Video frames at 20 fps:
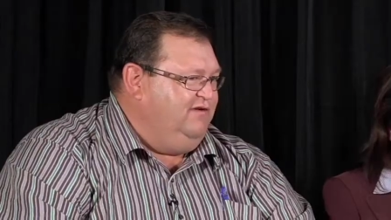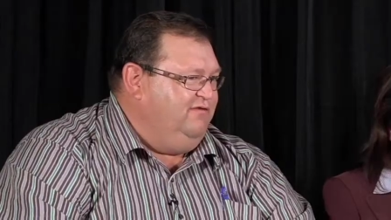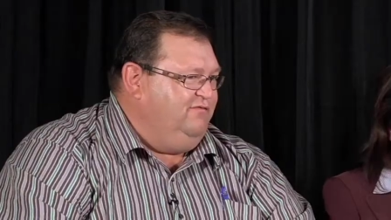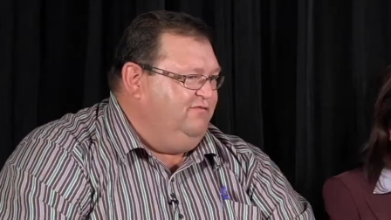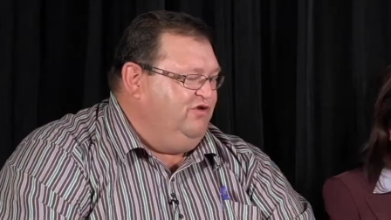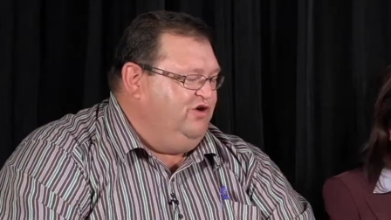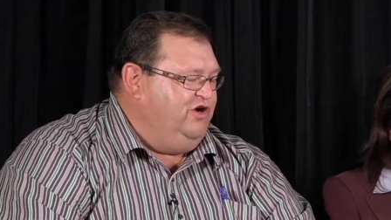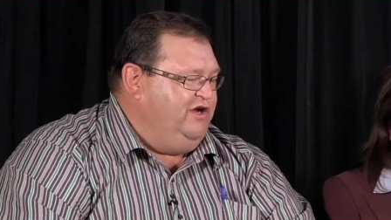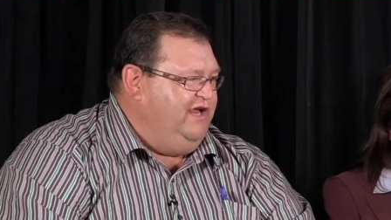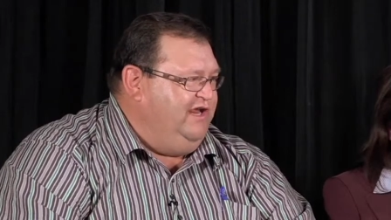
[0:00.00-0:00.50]

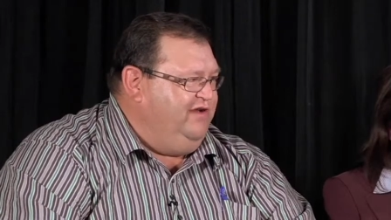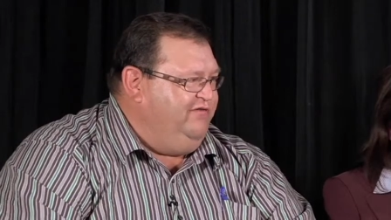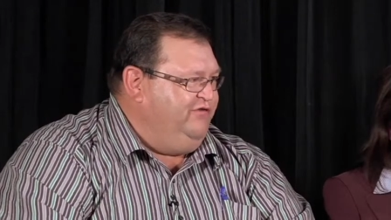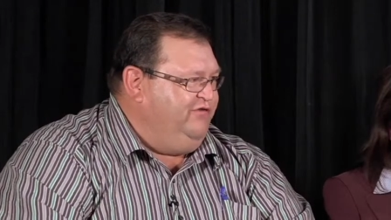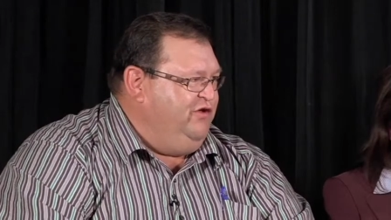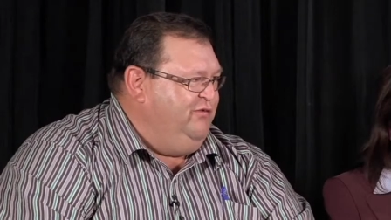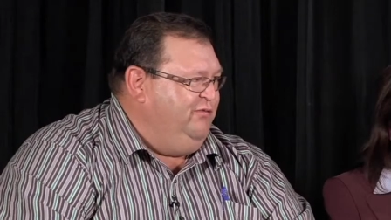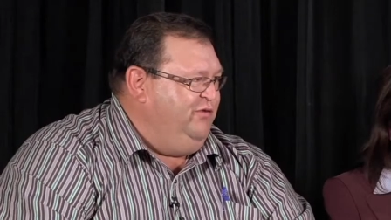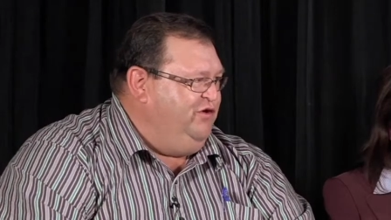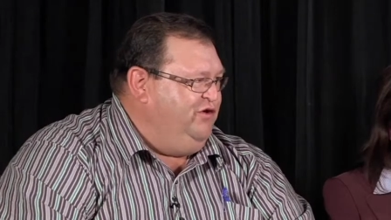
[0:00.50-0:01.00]
we're a Native
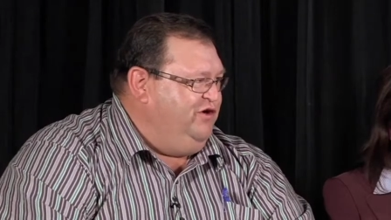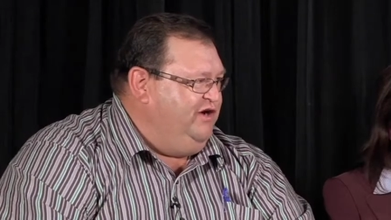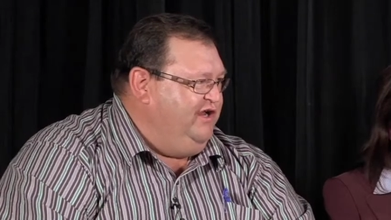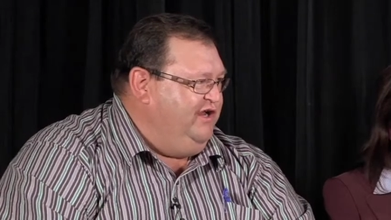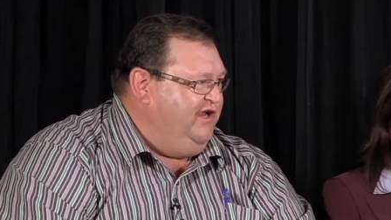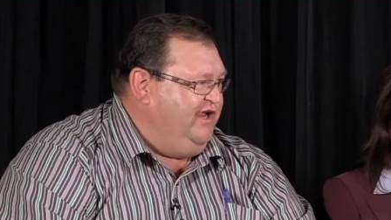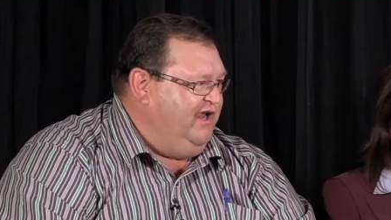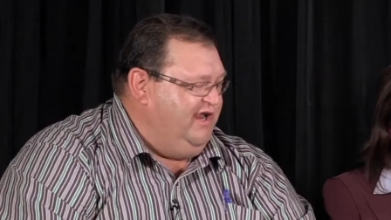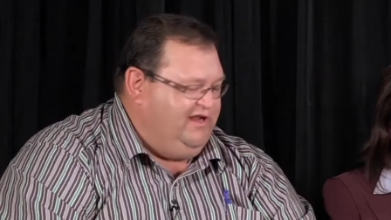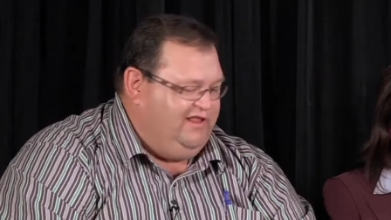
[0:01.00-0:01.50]

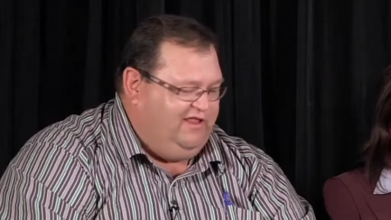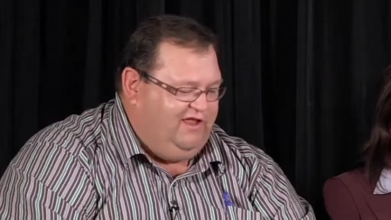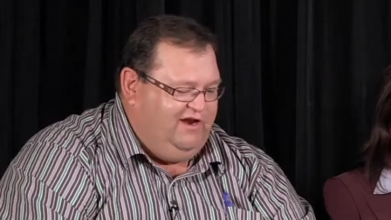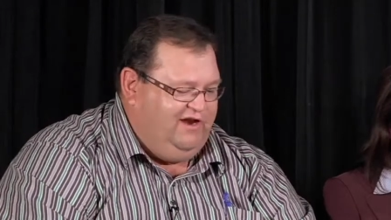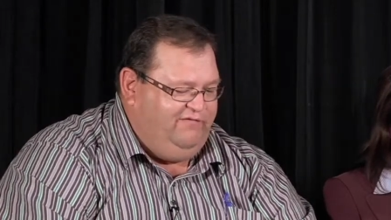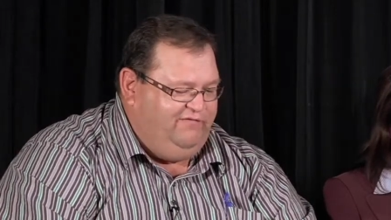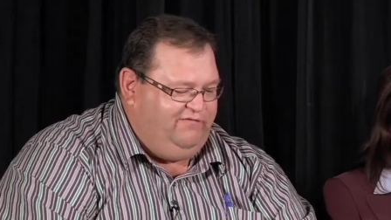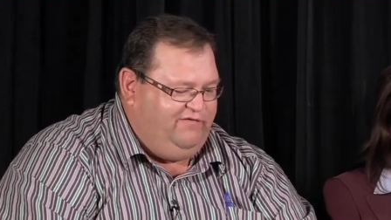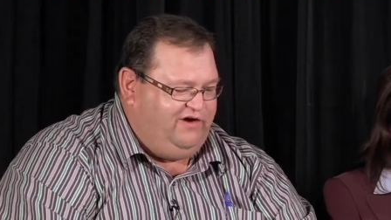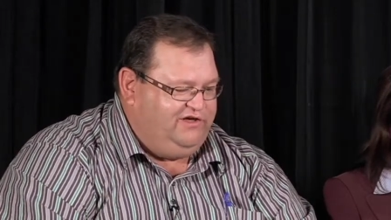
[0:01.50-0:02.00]
community, and a lot
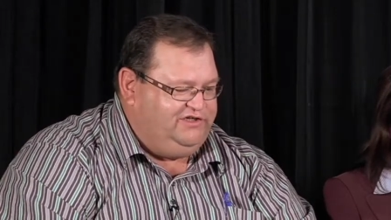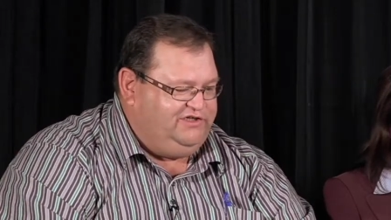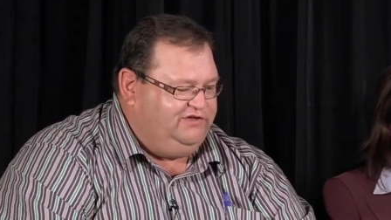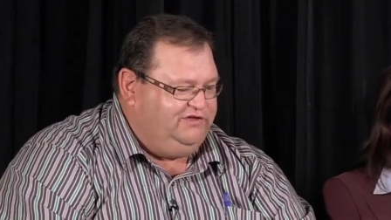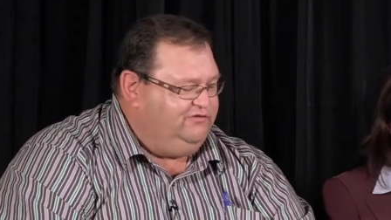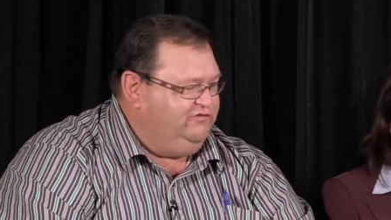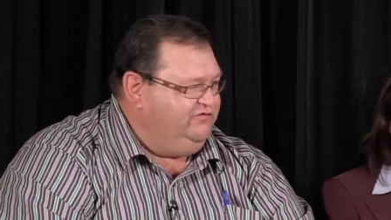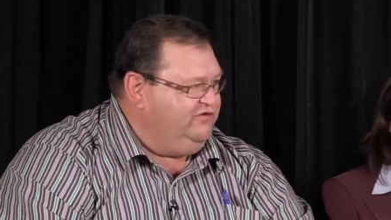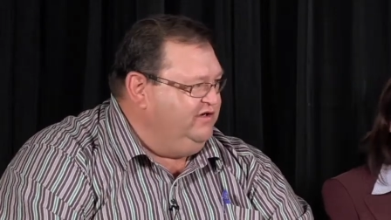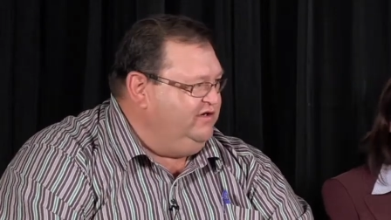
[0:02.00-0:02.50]
of our
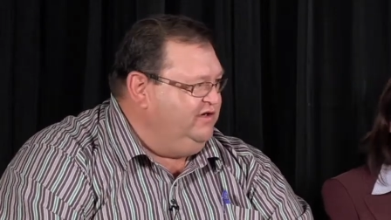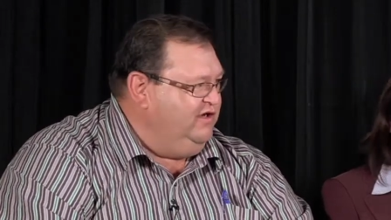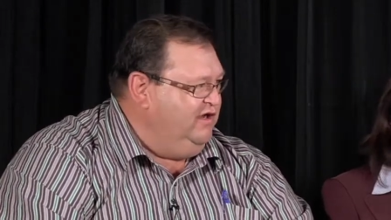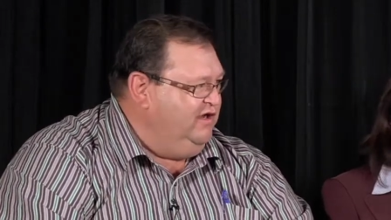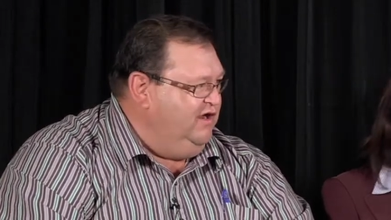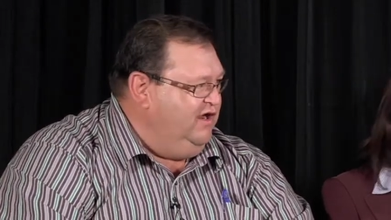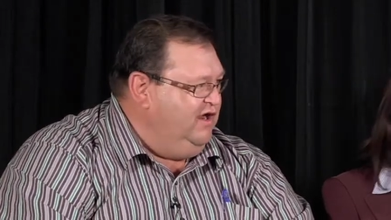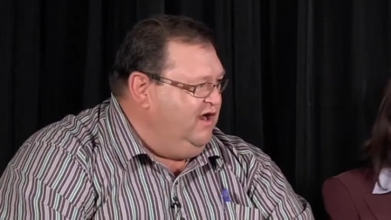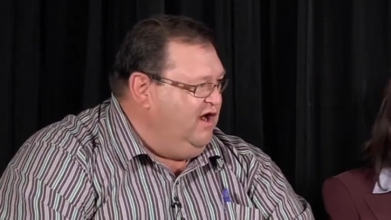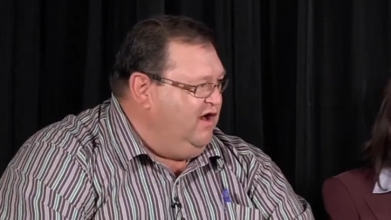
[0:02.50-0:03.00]
children
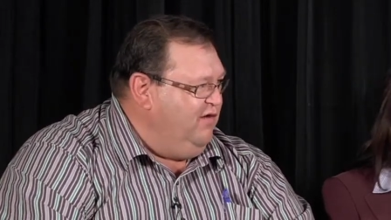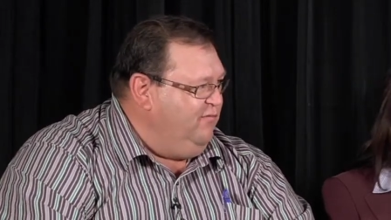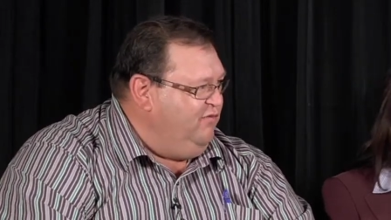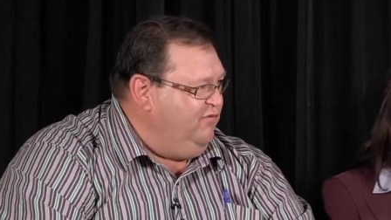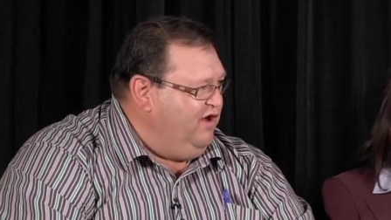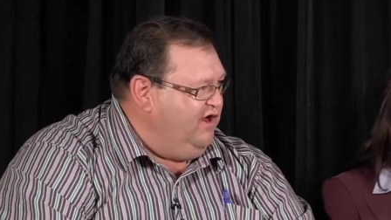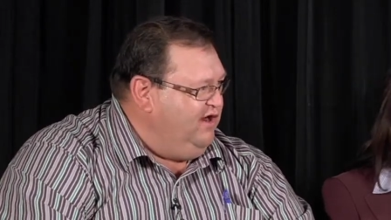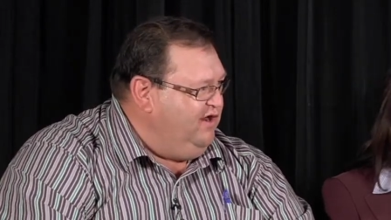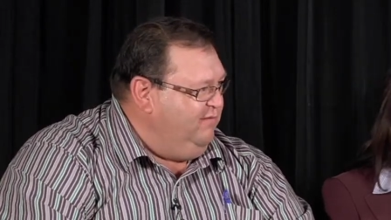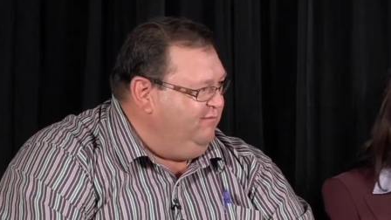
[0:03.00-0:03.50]
are
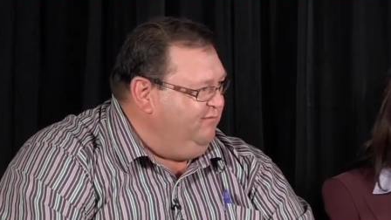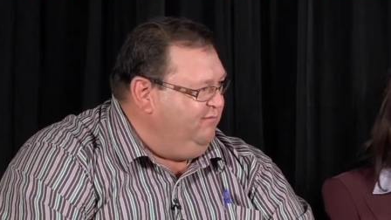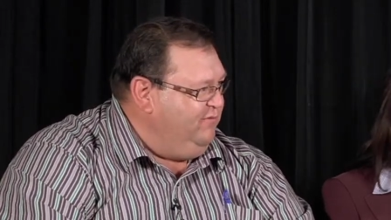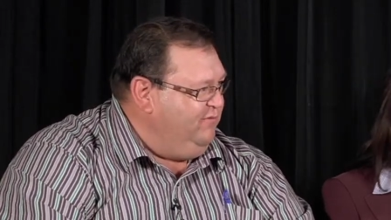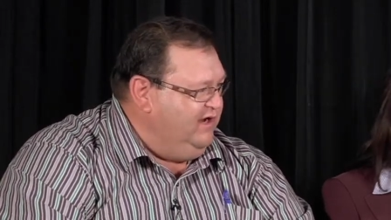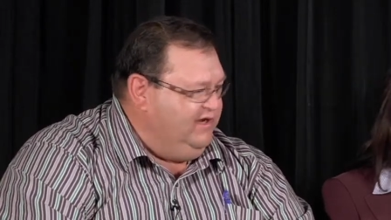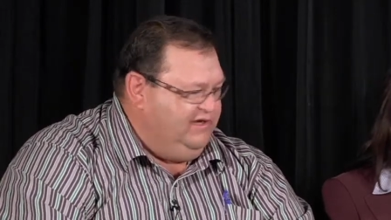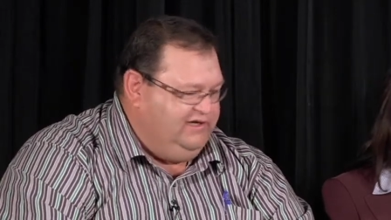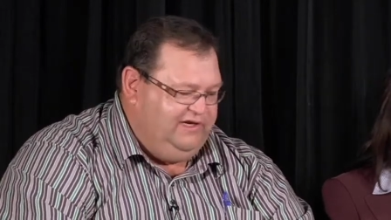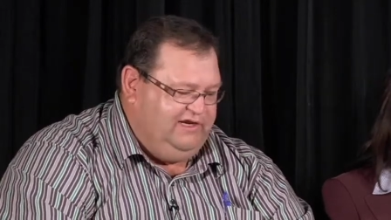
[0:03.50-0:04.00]
brought up
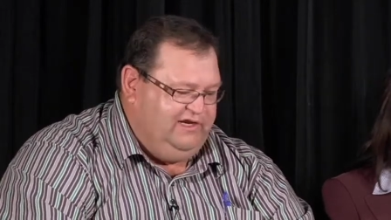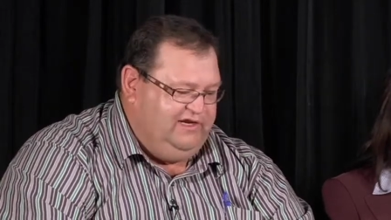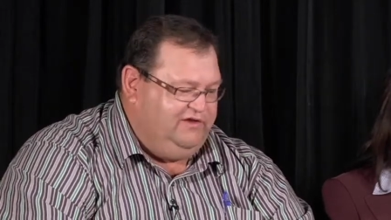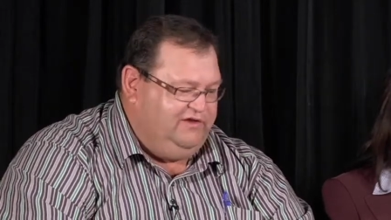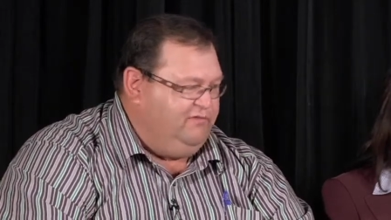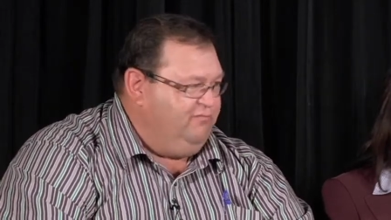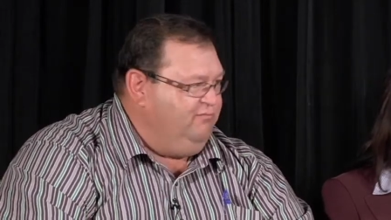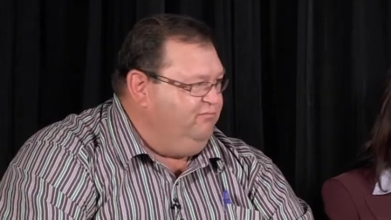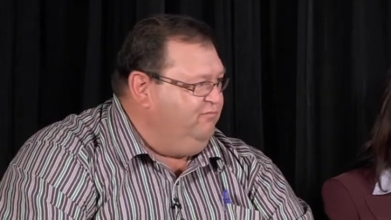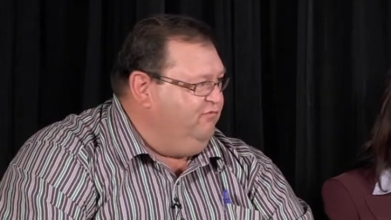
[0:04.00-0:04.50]
by
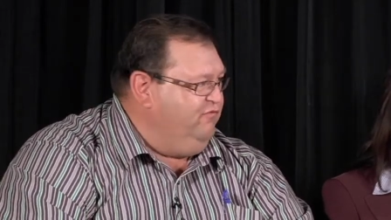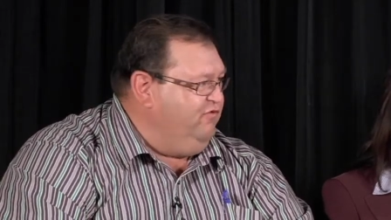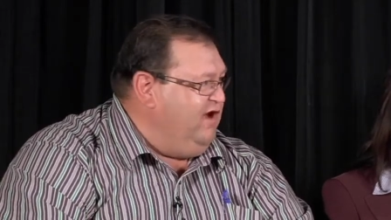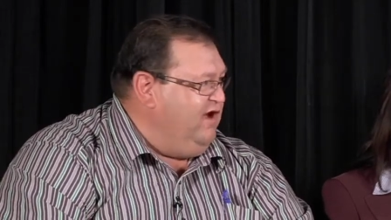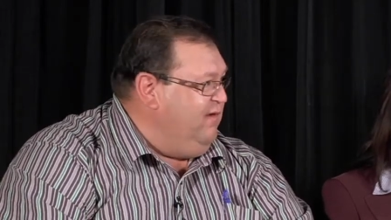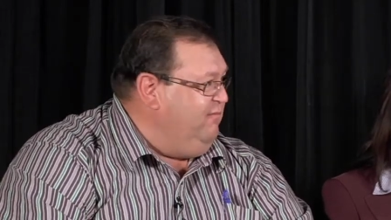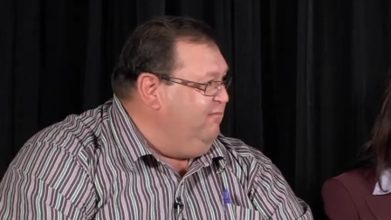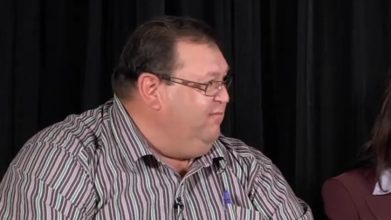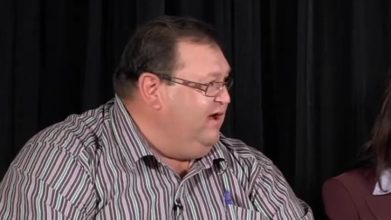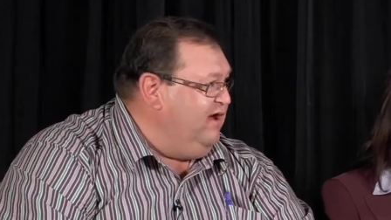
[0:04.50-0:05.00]
either
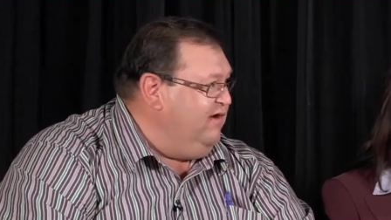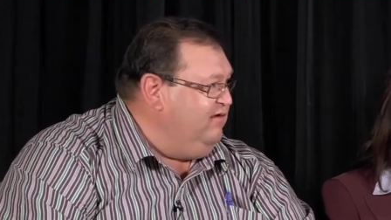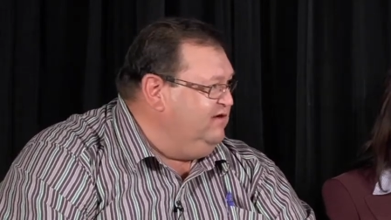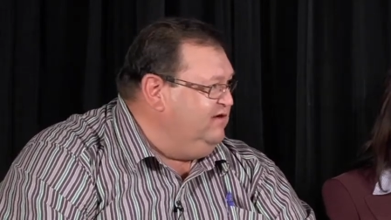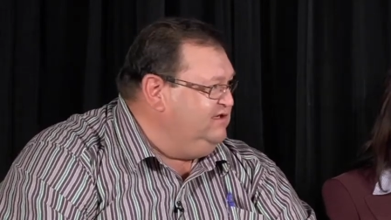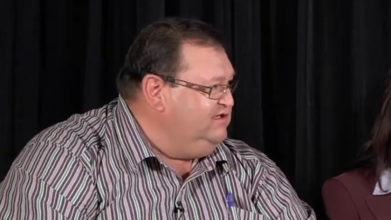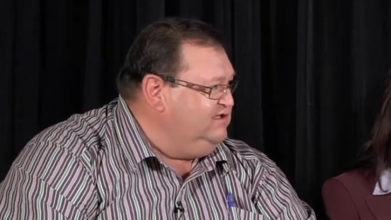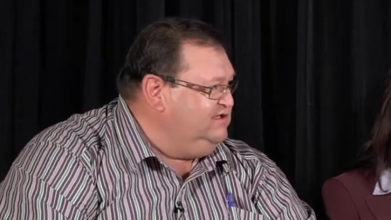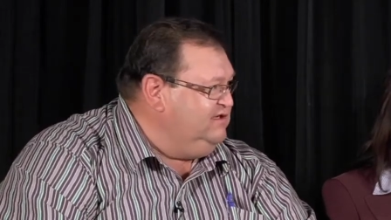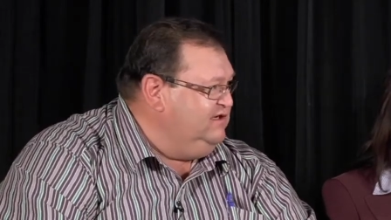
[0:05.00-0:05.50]

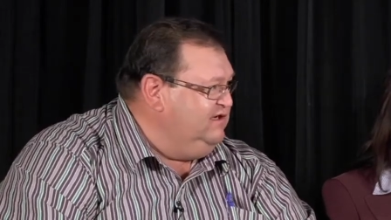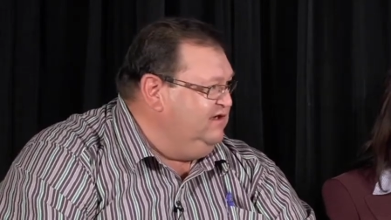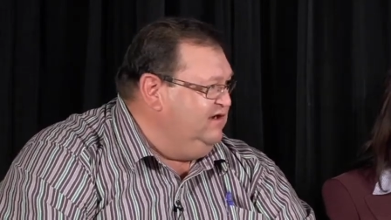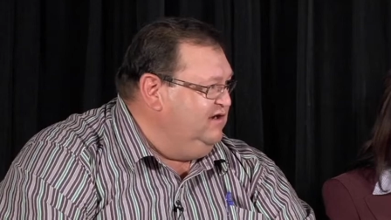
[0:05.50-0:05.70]
grandparents,